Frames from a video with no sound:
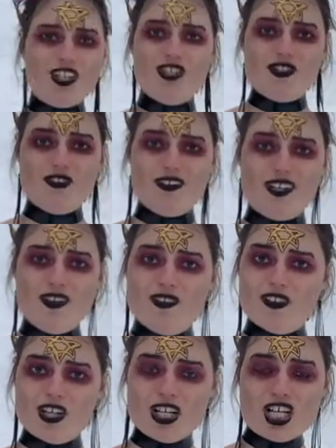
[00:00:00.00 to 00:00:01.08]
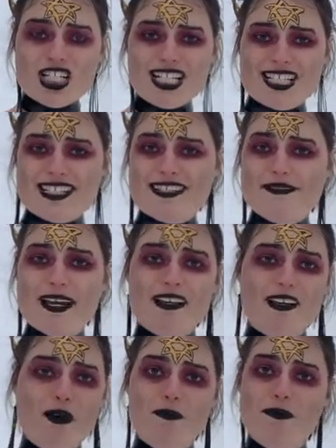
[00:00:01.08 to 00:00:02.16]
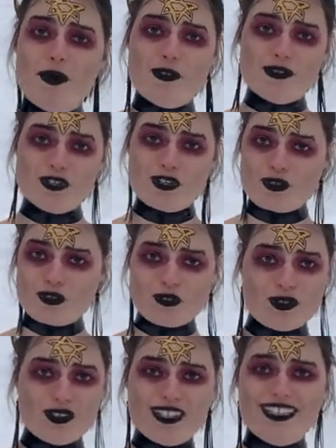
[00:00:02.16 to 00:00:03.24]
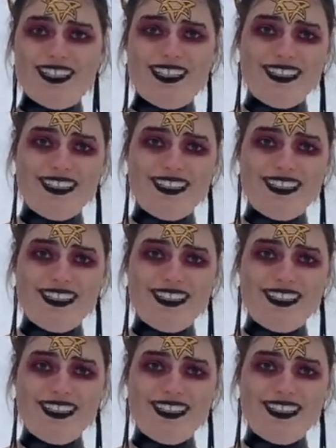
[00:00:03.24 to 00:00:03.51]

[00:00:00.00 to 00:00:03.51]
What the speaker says: Conservative Christians make up most the ruling